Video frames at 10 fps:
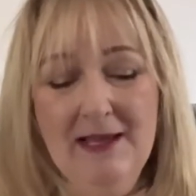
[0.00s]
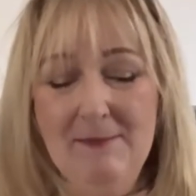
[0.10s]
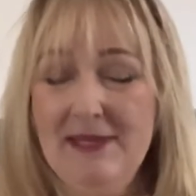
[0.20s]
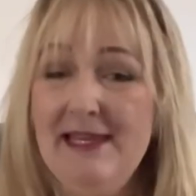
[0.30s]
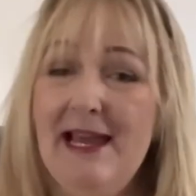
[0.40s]

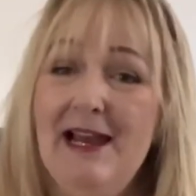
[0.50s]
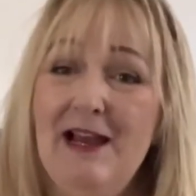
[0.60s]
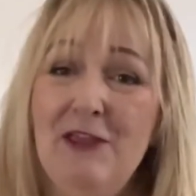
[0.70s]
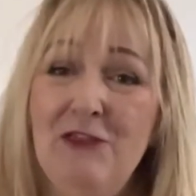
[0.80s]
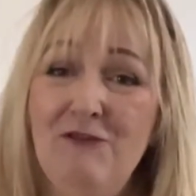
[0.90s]
But
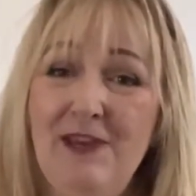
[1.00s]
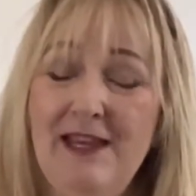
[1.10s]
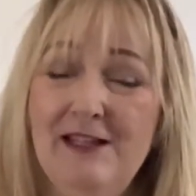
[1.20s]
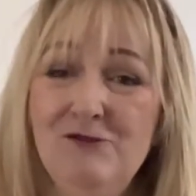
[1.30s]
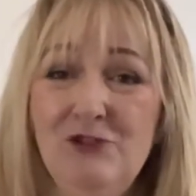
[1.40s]
yeah, a
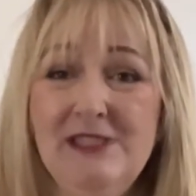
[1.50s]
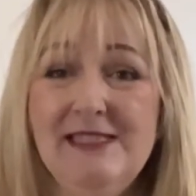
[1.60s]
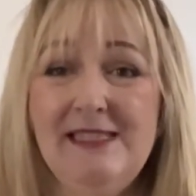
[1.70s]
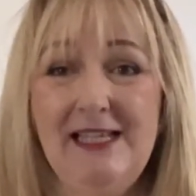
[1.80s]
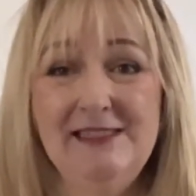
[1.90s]

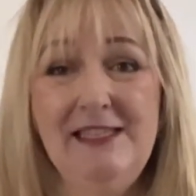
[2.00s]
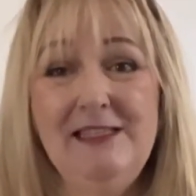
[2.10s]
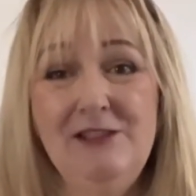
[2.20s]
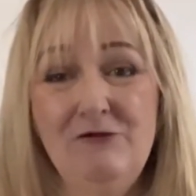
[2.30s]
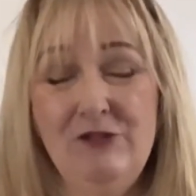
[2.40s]
360
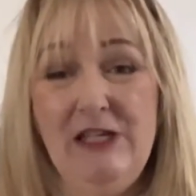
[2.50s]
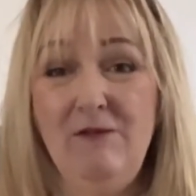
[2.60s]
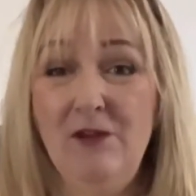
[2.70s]
degree